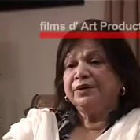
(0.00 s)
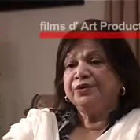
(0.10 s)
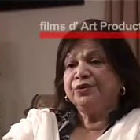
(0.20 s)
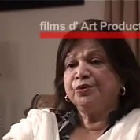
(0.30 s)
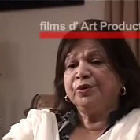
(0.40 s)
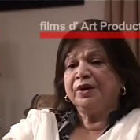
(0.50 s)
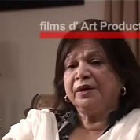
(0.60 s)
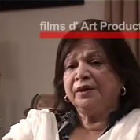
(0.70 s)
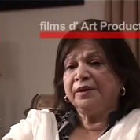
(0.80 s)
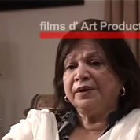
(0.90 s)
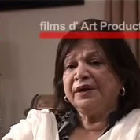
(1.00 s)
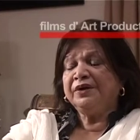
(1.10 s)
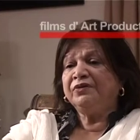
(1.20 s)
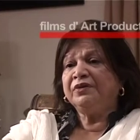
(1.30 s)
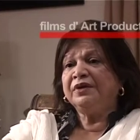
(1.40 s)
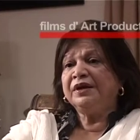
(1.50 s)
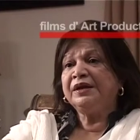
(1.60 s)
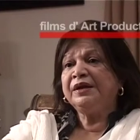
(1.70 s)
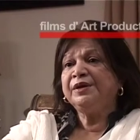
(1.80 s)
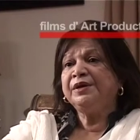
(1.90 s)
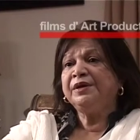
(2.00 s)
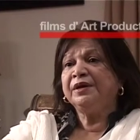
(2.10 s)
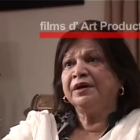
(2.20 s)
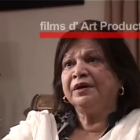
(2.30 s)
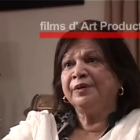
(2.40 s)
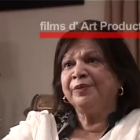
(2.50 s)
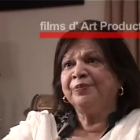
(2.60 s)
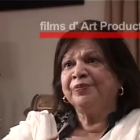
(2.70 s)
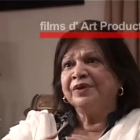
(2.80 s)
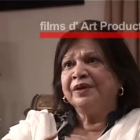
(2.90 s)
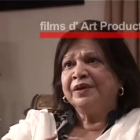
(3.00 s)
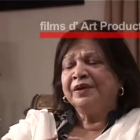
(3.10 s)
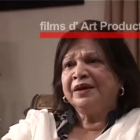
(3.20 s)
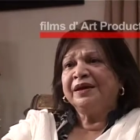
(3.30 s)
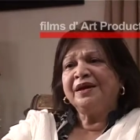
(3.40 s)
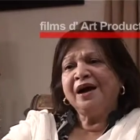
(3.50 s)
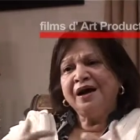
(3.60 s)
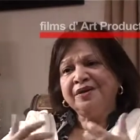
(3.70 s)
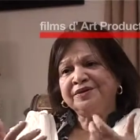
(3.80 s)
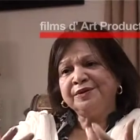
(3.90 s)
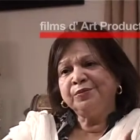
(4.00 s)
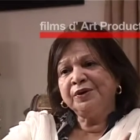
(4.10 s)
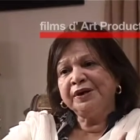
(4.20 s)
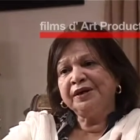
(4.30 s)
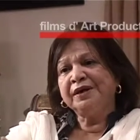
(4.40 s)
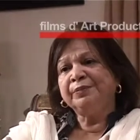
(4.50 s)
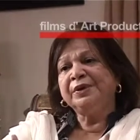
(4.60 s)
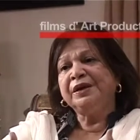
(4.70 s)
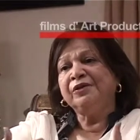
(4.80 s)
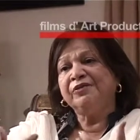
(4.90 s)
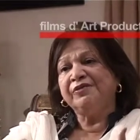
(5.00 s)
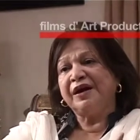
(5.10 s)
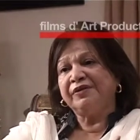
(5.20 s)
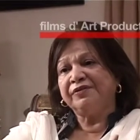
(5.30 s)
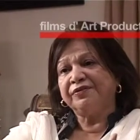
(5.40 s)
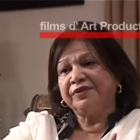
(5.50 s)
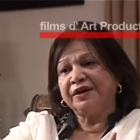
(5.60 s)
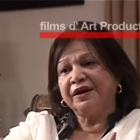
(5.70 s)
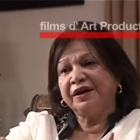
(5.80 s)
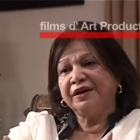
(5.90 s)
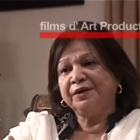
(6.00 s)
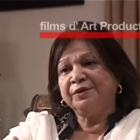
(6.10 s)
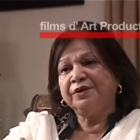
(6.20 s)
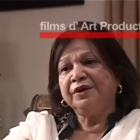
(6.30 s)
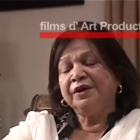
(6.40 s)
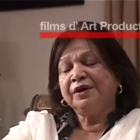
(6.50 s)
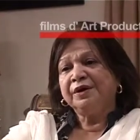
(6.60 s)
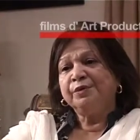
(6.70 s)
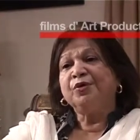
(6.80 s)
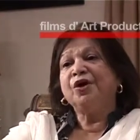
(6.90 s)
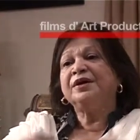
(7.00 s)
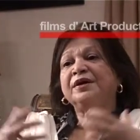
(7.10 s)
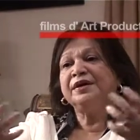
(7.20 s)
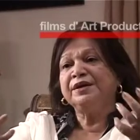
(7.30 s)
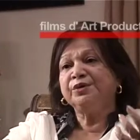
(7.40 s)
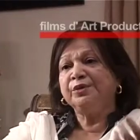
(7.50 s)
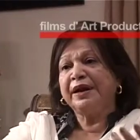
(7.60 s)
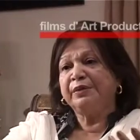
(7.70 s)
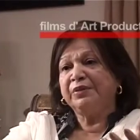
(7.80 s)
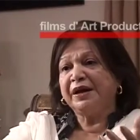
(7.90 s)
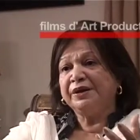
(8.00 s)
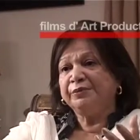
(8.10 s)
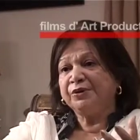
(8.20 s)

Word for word: So uh, it really uh, enhanced the political appeal of WAF and it brought her into limelight.